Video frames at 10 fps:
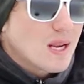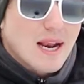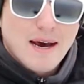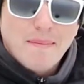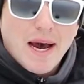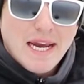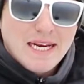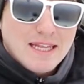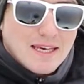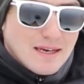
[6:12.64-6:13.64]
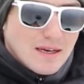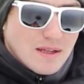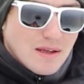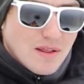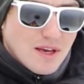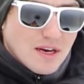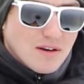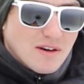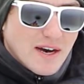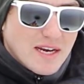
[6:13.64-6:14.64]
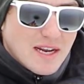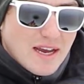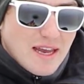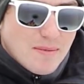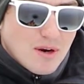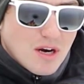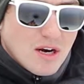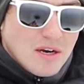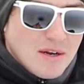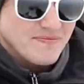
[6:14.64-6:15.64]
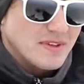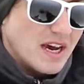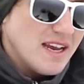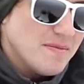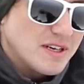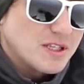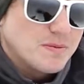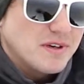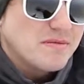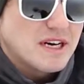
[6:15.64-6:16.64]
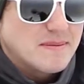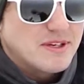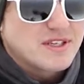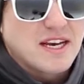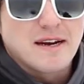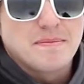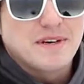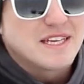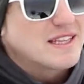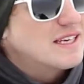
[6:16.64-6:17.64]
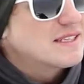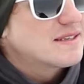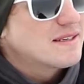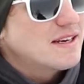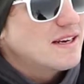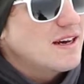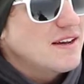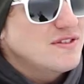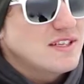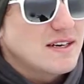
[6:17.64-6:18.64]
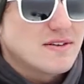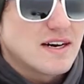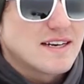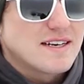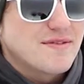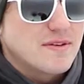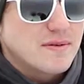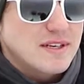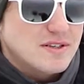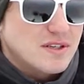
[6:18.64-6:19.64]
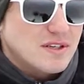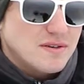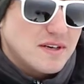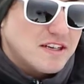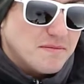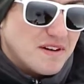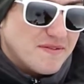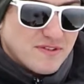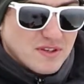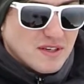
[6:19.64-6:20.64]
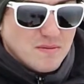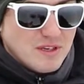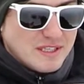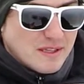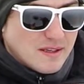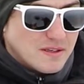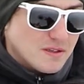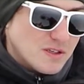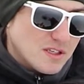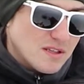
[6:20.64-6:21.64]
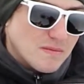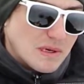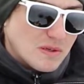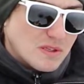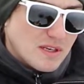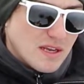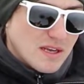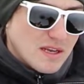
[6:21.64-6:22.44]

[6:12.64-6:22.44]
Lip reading: not mind the thicker line diameter. I have my spring bobber set up like this, and I've seen a lot of different ways of doing it, but for some reason this is just the most